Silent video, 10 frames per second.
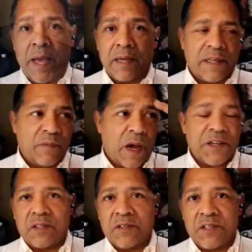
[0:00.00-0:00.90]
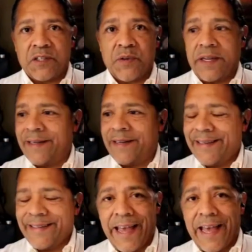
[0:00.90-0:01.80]
saying, "Wow, I should have learned a trade."
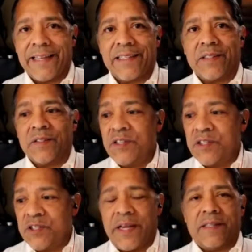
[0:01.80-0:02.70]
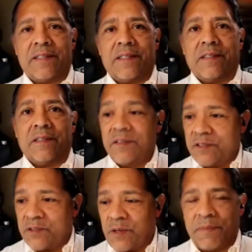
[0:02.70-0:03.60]
Yeah, learn trades.
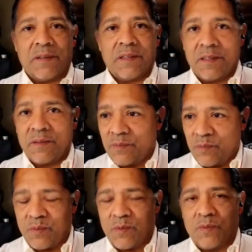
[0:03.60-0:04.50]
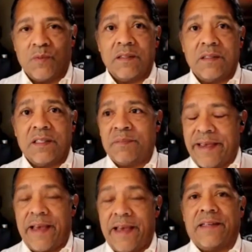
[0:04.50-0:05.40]
I mean, welding,
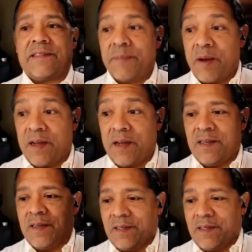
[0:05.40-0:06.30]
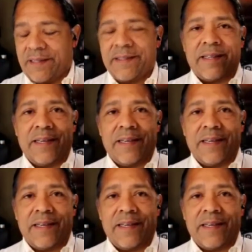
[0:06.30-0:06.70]
mechanics. Come on, it's like things